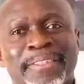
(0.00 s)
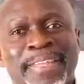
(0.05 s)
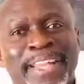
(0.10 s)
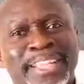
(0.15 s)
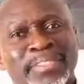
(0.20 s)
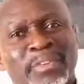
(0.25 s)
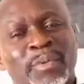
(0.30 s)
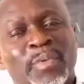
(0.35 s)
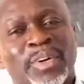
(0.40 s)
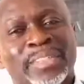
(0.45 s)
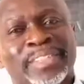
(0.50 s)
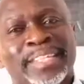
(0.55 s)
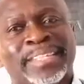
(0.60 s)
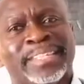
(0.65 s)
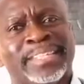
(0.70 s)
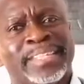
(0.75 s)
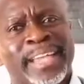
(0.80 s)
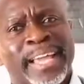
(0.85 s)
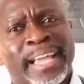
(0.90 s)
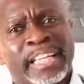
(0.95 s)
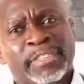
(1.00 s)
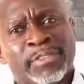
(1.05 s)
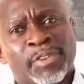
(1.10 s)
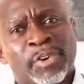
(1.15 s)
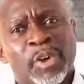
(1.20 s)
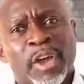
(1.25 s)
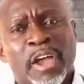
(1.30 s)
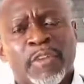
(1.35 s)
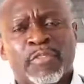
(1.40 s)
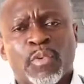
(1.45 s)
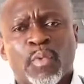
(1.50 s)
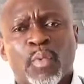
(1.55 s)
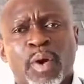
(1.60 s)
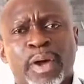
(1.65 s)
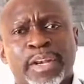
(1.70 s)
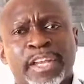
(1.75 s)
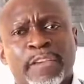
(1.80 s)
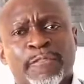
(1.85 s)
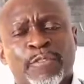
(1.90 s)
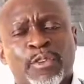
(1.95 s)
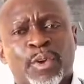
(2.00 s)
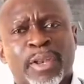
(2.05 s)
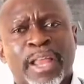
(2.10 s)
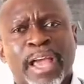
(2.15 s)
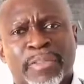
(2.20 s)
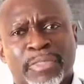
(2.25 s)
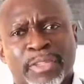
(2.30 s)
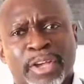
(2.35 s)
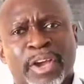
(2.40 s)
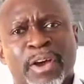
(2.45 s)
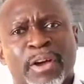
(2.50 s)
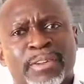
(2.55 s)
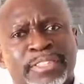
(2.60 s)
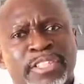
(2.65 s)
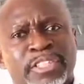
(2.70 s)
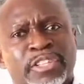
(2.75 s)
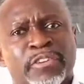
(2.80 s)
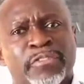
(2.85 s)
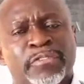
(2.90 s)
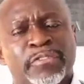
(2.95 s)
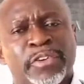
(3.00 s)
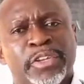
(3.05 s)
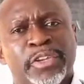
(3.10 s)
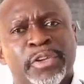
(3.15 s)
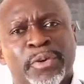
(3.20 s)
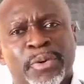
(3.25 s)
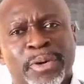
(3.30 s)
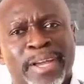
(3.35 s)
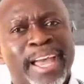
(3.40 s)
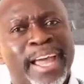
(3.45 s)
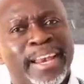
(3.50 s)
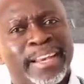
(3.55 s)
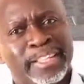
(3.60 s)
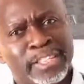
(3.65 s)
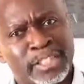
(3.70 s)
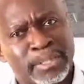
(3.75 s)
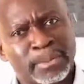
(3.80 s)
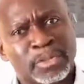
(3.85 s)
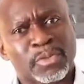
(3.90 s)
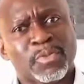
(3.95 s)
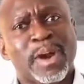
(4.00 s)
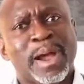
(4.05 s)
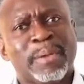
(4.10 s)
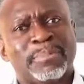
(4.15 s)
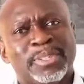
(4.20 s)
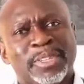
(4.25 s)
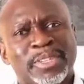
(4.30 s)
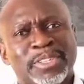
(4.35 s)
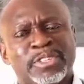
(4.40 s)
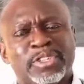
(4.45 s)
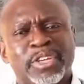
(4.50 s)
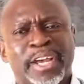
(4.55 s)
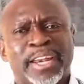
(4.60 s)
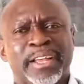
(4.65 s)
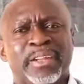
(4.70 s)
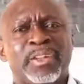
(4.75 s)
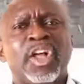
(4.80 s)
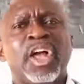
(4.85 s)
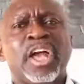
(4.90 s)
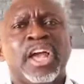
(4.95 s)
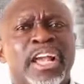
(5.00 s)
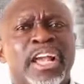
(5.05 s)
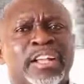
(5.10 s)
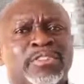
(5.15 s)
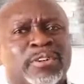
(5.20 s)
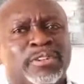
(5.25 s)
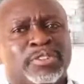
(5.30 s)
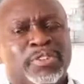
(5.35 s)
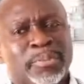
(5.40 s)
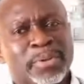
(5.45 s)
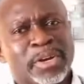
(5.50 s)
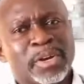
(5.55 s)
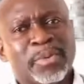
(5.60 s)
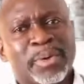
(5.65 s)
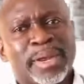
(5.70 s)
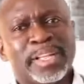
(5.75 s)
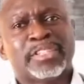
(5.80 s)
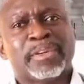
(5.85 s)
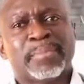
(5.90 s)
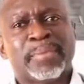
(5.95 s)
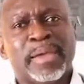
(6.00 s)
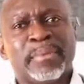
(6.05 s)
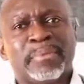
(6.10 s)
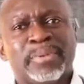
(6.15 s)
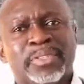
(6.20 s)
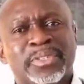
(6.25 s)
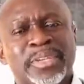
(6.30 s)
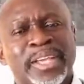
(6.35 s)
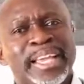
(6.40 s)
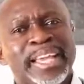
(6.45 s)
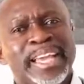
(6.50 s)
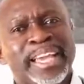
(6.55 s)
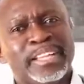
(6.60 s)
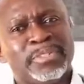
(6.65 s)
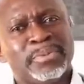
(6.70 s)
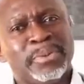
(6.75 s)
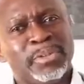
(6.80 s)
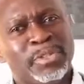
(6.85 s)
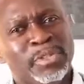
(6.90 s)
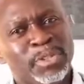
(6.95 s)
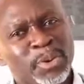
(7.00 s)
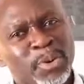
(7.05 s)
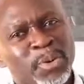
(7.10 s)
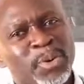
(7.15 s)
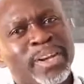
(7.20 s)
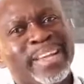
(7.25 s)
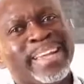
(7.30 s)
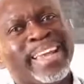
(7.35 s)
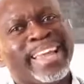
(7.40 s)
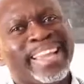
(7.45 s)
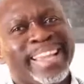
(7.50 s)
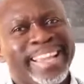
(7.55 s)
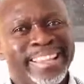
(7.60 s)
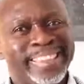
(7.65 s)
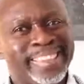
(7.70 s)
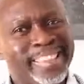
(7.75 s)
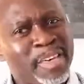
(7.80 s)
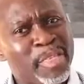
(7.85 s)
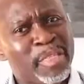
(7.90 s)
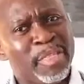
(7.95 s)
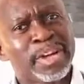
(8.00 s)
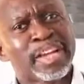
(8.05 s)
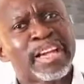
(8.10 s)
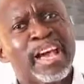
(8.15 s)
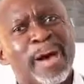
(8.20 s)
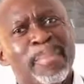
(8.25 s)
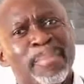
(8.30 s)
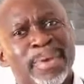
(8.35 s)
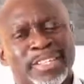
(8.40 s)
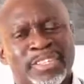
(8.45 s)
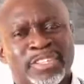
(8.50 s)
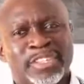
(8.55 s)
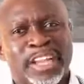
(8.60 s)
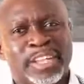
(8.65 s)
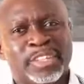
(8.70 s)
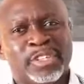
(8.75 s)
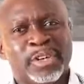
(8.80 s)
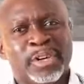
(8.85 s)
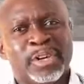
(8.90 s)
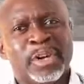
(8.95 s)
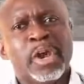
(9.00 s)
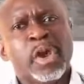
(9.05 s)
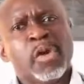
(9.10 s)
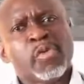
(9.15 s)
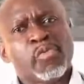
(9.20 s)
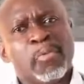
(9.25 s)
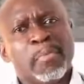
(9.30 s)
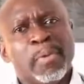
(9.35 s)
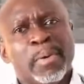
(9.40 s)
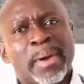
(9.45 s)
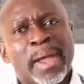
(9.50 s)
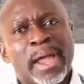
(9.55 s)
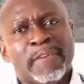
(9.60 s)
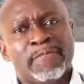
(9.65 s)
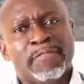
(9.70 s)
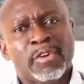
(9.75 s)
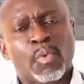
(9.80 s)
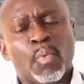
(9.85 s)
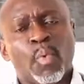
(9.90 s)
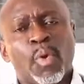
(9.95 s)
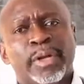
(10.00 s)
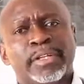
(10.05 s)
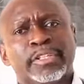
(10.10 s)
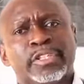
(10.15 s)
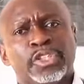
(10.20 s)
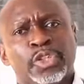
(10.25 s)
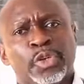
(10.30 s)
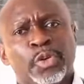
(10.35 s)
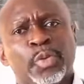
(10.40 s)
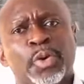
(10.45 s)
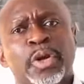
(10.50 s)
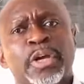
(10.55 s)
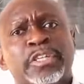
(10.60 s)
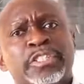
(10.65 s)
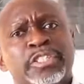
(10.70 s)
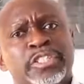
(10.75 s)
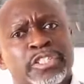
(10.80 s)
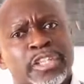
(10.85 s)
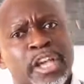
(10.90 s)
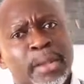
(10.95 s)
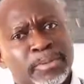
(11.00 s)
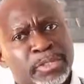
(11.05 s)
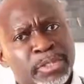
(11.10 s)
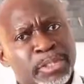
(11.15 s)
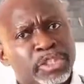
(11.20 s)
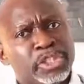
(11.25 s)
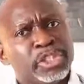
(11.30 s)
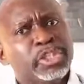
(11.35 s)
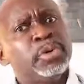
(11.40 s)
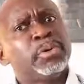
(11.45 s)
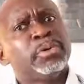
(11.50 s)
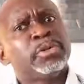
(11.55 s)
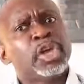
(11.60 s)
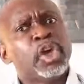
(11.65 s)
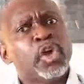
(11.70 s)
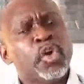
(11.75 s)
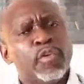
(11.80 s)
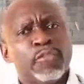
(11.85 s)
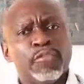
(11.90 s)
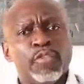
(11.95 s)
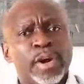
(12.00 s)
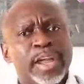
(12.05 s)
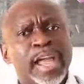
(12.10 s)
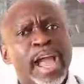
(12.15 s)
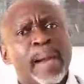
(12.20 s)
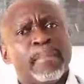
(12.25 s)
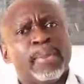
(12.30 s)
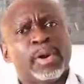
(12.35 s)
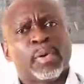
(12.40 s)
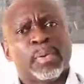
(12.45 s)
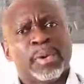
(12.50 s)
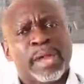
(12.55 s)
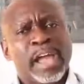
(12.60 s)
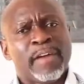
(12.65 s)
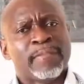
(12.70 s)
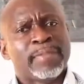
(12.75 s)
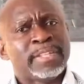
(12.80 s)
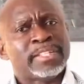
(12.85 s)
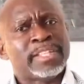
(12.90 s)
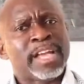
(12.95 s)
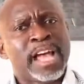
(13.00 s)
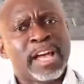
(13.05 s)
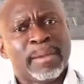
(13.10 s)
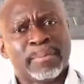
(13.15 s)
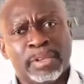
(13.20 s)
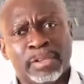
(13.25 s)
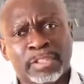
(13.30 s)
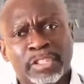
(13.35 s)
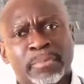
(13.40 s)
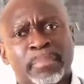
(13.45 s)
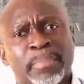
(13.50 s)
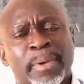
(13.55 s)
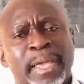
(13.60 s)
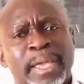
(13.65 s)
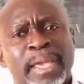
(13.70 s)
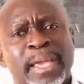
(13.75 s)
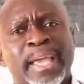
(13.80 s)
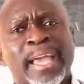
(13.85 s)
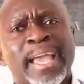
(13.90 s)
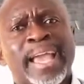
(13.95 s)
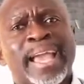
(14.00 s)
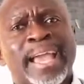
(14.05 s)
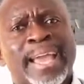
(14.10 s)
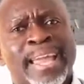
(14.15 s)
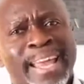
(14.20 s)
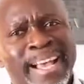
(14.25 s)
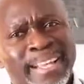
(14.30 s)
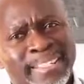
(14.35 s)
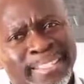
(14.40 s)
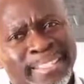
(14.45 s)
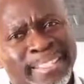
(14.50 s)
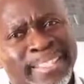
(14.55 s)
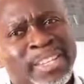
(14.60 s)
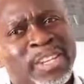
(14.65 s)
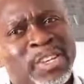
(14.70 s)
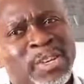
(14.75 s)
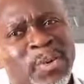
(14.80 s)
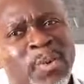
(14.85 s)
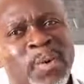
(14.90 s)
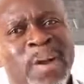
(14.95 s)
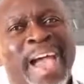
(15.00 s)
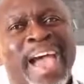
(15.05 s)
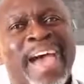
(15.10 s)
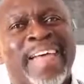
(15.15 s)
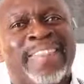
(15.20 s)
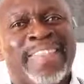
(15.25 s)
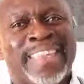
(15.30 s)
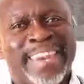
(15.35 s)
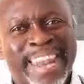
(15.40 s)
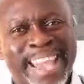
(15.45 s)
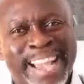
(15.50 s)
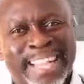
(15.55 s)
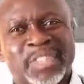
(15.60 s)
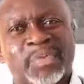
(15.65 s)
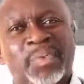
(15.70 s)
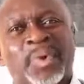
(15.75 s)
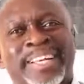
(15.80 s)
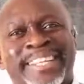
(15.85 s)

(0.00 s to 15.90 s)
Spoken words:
Thanks for watching today's video, everyone. If you like the content of the video, kindly subscribe to the channel. It will also be great to be able to engage with you in the comment section. Remember, everyone, to substitute your vocabulary every time you speak, and I'll see you at the next